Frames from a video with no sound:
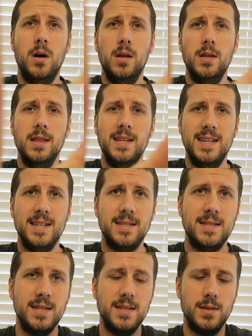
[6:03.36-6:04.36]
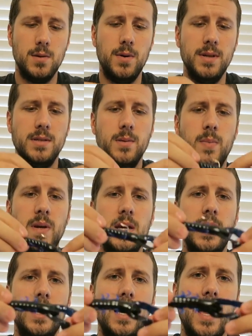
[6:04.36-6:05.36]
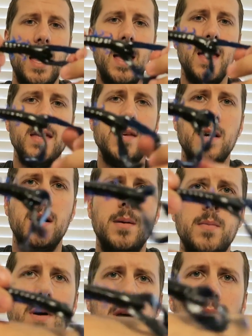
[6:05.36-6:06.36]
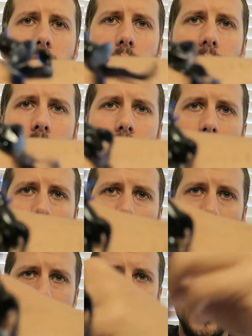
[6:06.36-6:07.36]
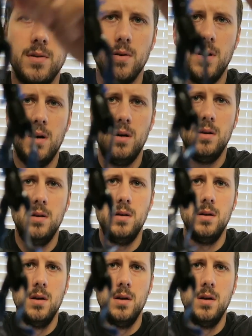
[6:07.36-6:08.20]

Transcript: on the list is going to be a Yum Christie Craw.